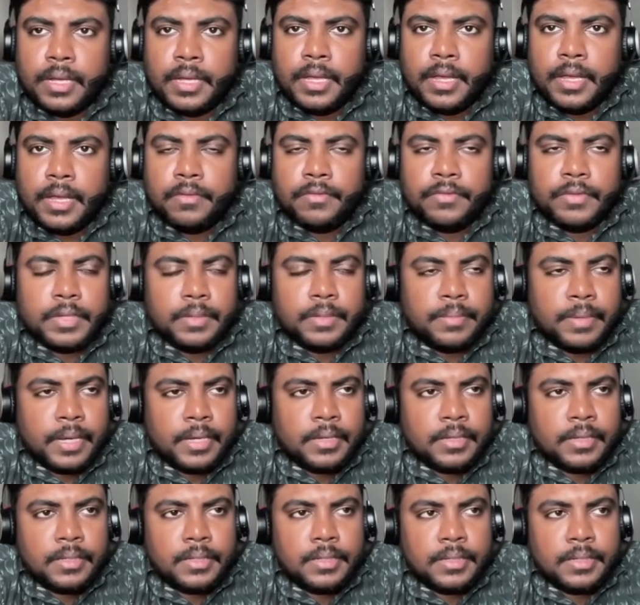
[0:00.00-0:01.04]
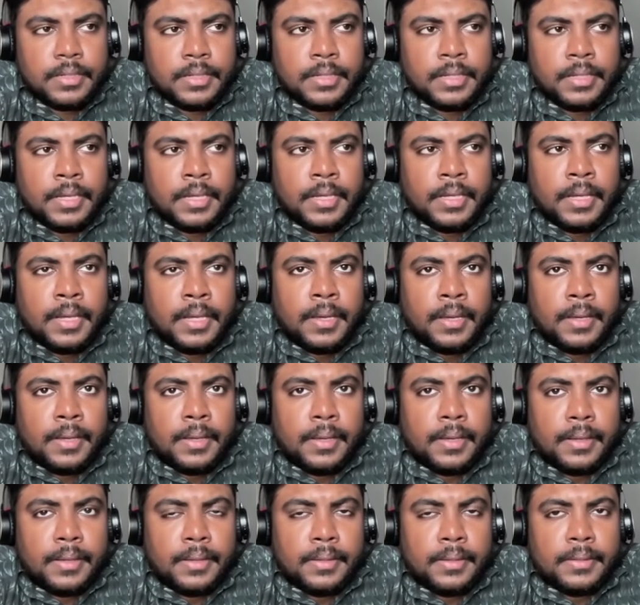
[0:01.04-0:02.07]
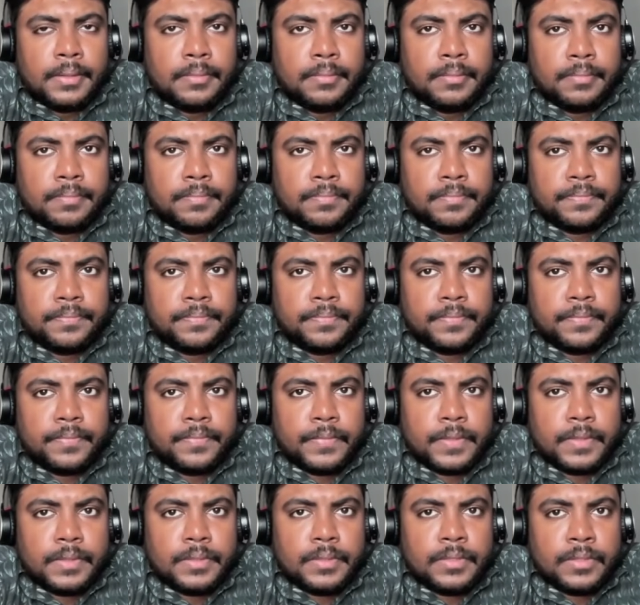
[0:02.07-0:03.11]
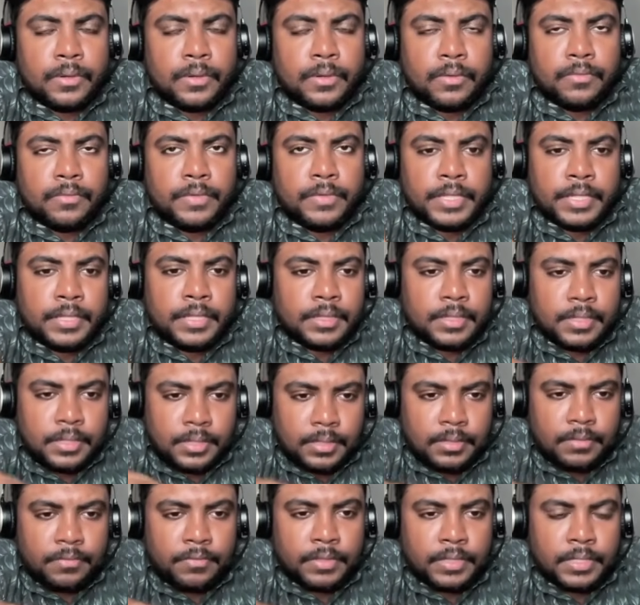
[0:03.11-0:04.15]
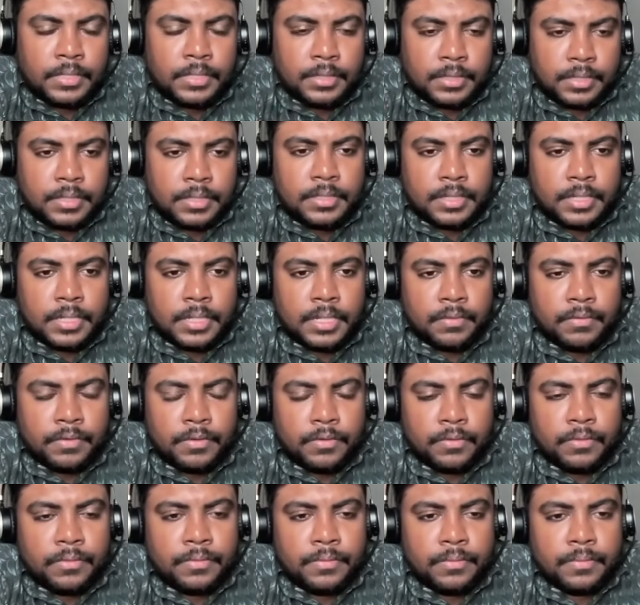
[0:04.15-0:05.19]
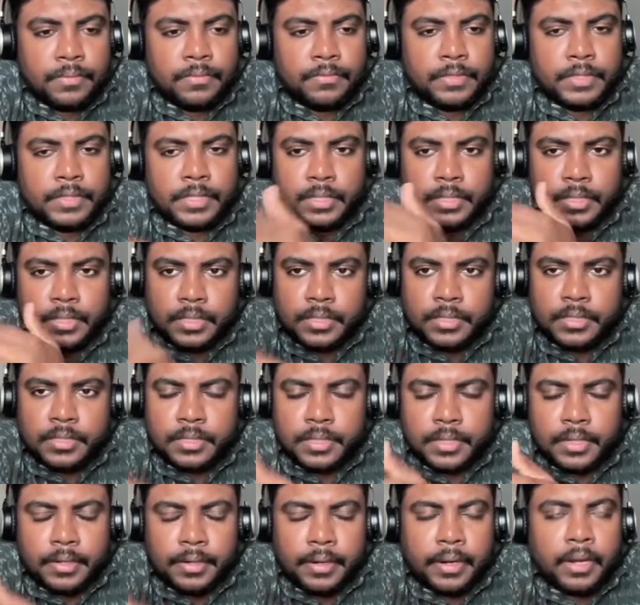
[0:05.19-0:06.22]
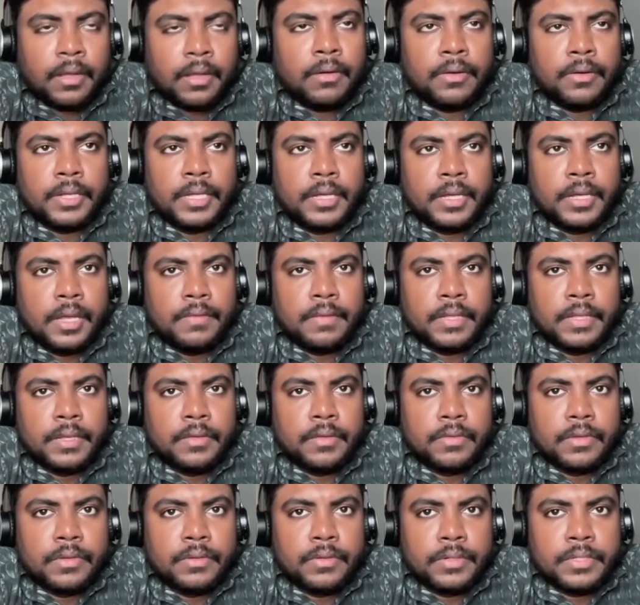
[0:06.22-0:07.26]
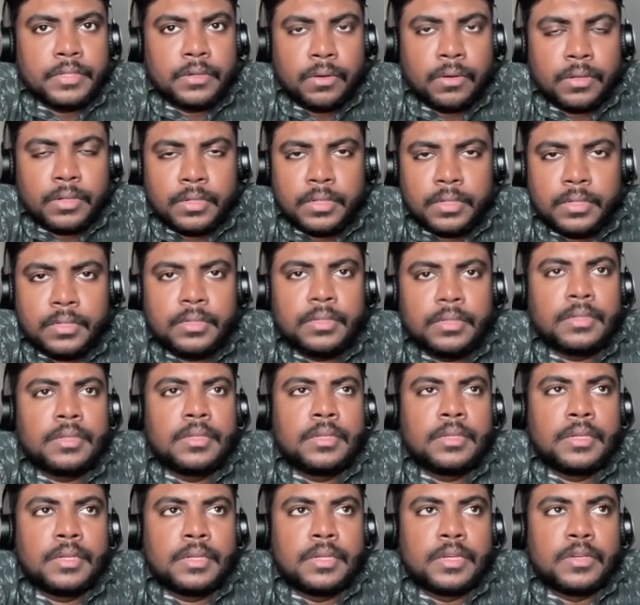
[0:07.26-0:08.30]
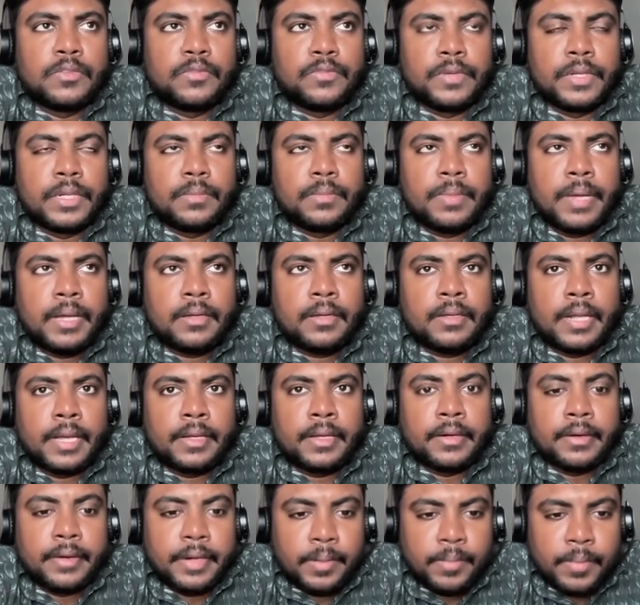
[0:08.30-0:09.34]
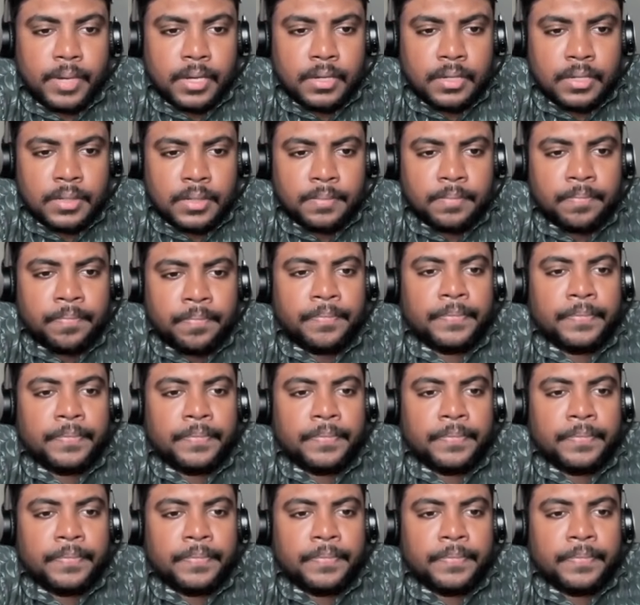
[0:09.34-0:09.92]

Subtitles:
I have a feedback. Um, so within this interview, within this recording, I will give you a short feedback, like a remark.